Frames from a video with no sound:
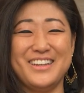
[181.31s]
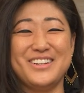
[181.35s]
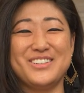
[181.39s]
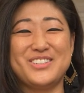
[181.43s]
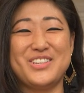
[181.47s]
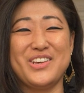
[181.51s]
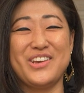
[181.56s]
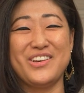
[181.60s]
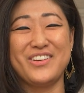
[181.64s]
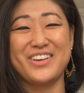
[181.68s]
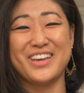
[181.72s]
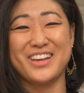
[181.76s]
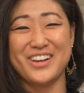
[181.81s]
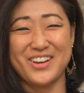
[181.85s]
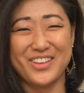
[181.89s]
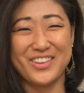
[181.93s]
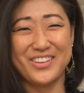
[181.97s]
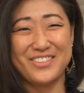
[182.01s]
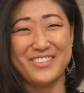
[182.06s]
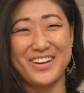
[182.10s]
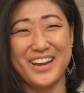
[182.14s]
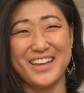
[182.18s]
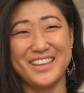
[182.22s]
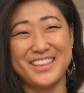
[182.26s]
you're doing all
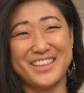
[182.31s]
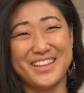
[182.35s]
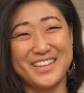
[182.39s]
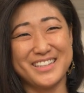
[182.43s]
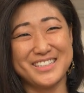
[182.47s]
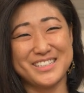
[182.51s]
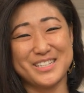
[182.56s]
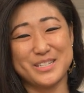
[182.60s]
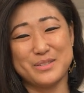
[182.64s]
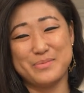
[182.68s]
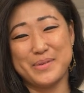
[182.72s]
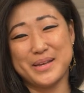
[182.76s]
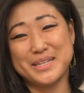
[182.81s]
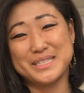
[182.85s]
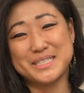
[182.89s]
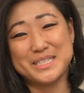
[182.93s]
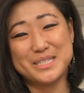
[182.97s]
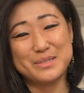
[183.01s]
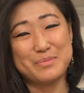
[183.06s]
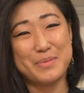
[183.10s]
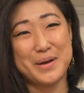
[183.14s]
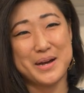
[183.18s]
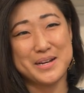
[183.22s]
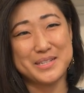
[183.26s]
the right things as best
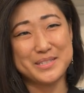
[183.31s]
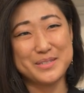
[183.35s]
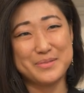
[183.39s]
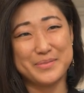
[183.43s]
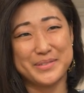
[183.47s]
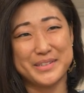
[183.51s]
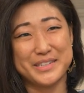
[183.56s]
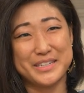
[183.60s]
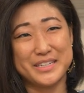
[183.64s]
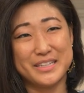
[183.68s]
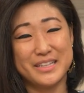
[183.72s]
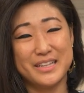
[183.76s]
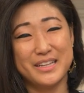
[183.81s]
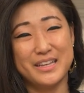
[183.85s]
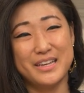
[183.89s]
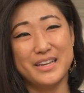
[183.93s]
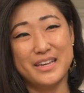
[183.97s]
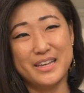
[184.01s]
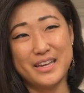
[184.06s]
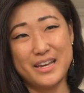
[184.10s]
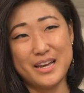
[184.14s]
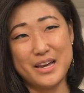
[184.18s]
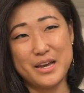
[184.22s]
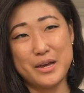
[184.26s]
as possible
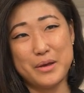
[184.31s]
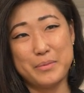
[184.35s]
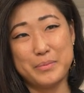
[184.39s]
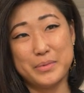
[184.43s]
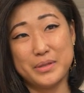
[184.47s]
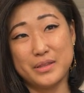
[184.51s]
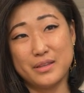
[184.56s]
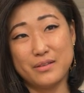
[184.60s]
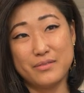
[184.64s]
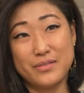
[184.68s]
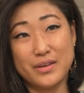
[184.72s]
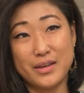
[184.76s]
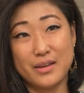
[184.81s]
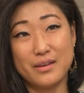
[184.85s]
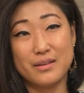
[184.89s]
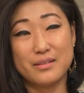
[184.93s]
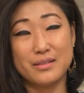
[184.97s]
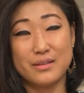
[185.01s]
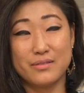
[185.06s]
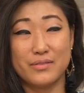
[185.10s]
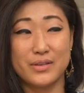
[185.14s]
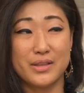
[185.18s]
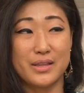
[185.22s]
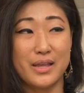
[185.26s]
um, and
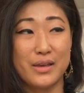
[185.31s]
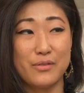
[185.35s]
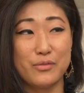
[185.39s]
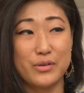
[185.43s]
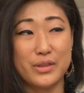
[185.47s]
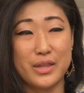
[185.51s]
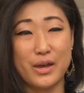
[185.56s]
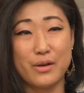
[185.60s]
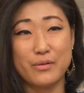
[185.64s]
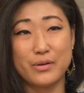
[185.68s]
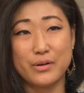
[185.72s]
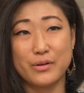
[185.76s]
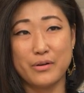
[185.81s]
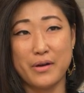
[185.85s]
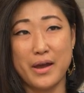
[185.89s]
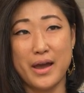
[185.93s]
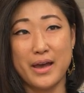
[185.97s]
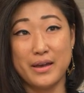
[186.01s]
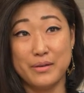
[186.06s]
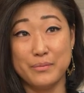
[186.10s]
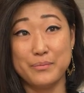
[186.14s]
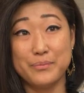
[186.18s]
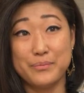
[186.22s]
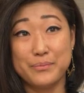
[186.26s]
living, living life without
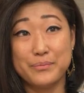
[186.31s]
regret.